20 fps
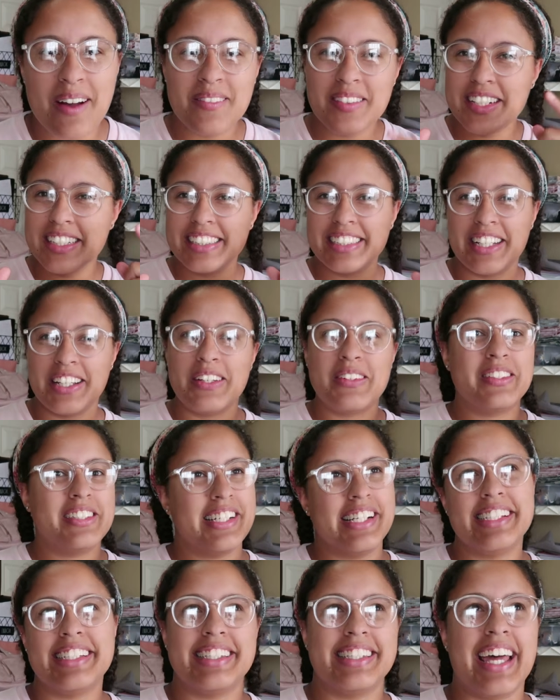I'm going to show you
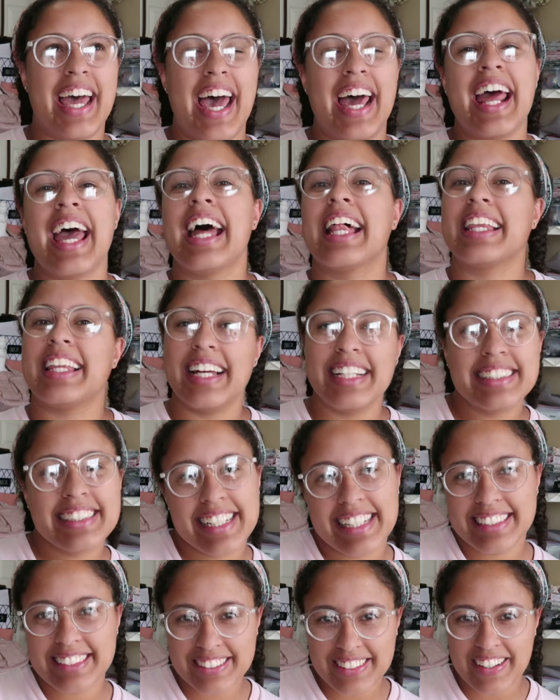just that. Let's
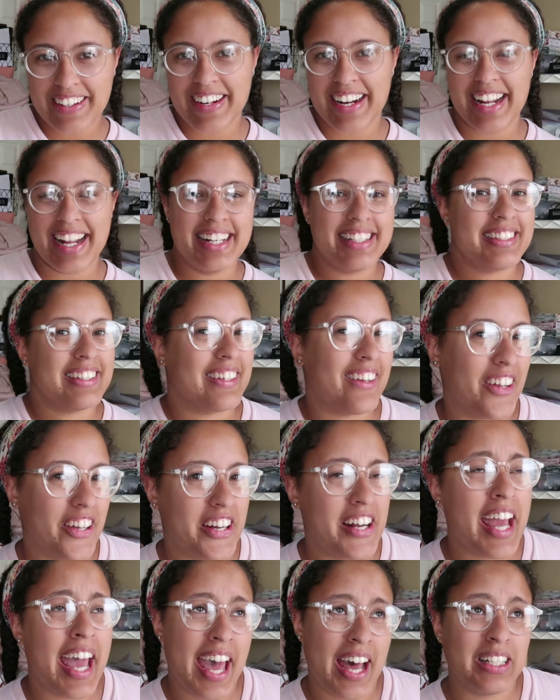get started and
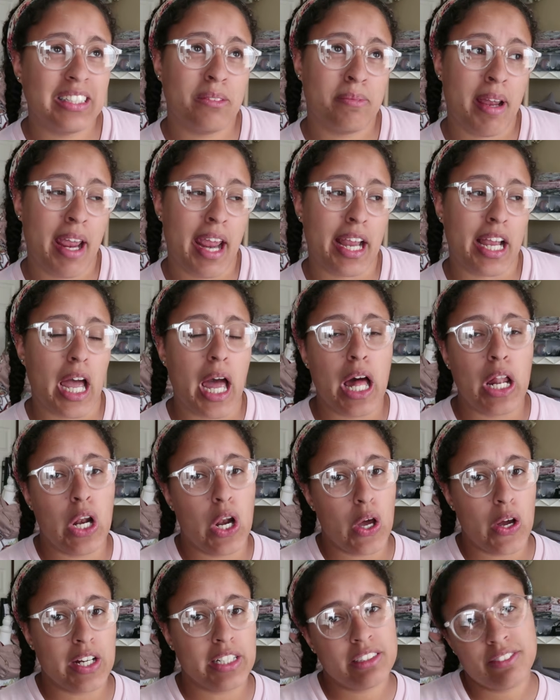learn how to make a
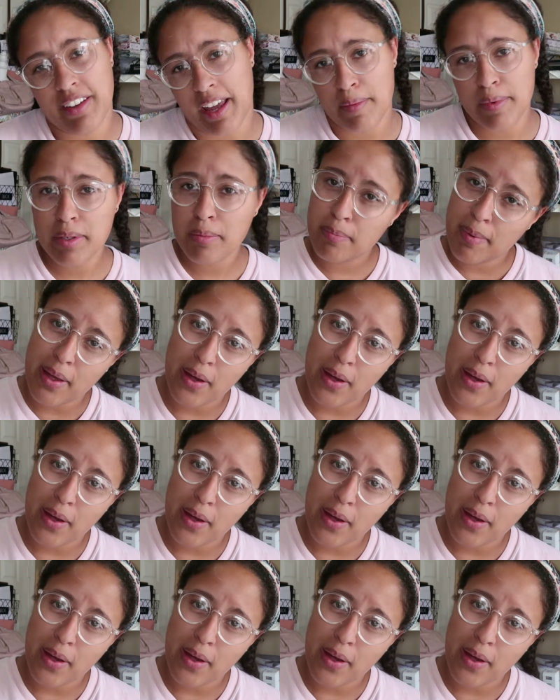large fabric